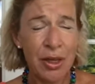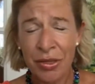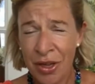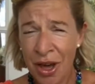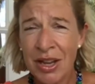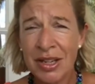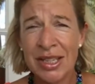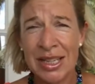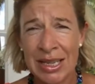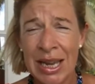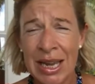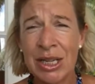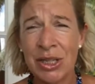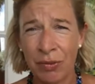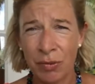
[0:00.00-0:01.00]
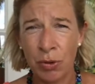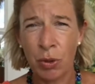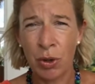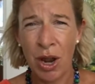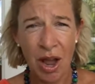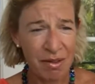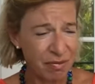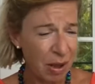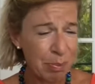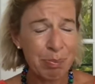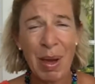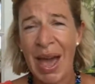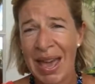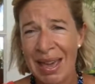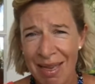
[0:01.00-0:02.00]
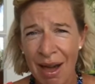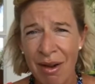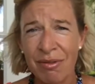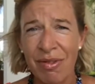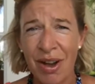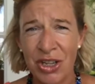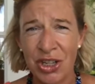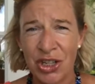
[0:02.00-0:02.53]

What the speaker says: 30 years of your life and pay that vice